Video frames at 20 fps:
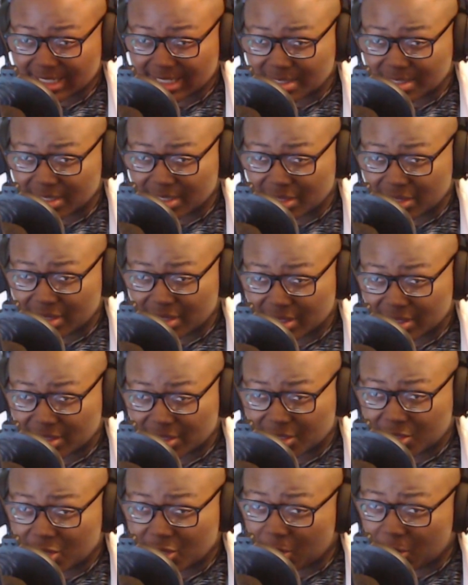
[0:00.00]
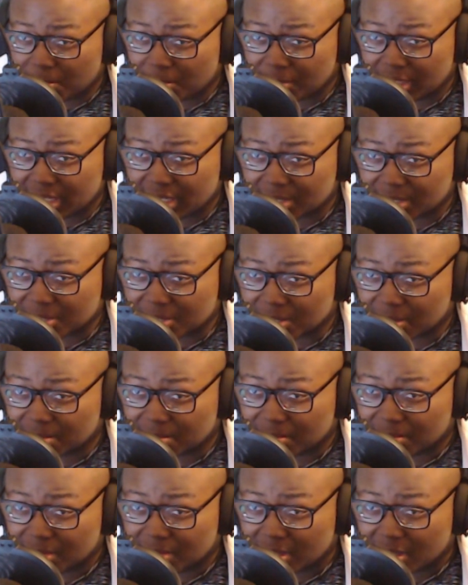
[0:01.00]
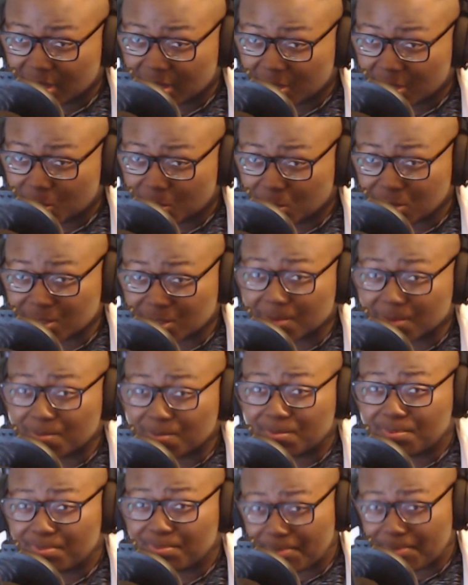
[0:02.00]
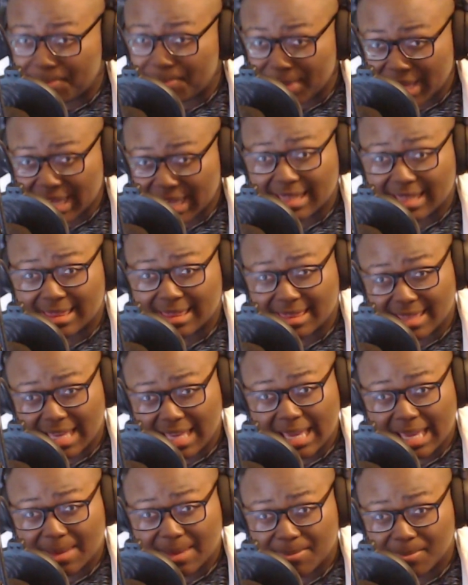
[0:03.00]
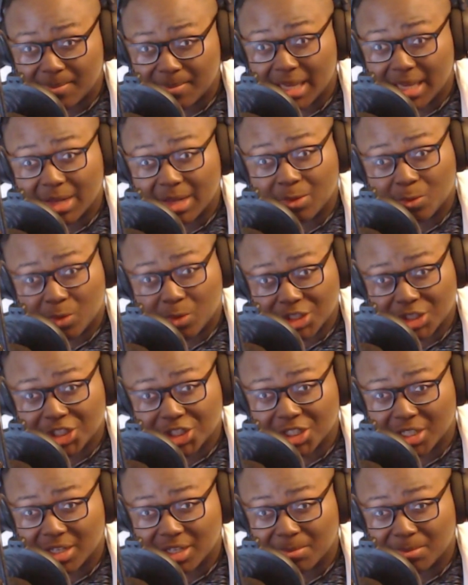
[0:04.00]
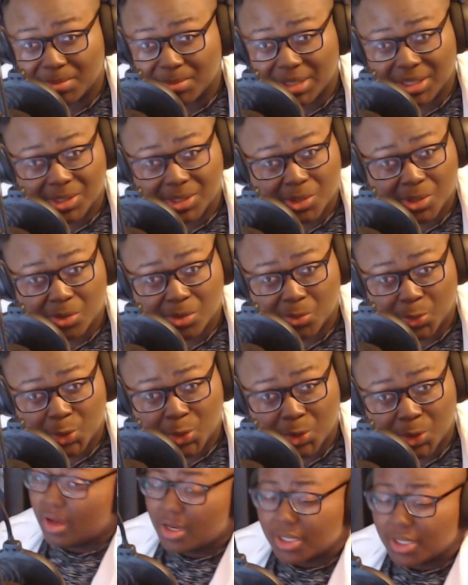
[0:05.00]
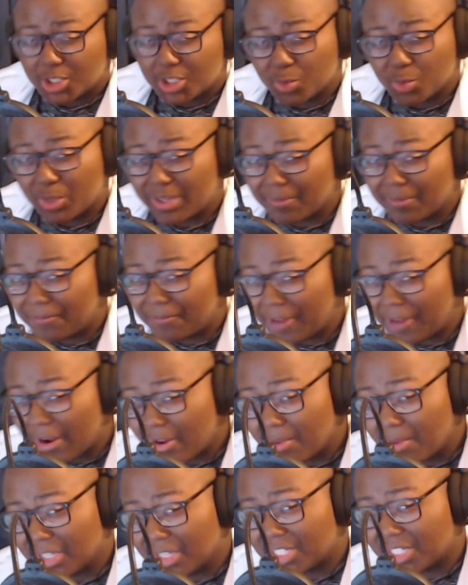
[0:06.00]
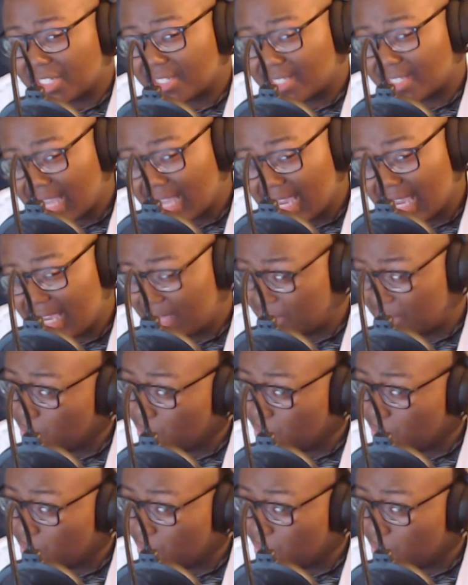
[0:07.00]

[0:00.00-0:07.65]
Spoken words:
that communism was a big theme in Russia because of the war. So we can very much say that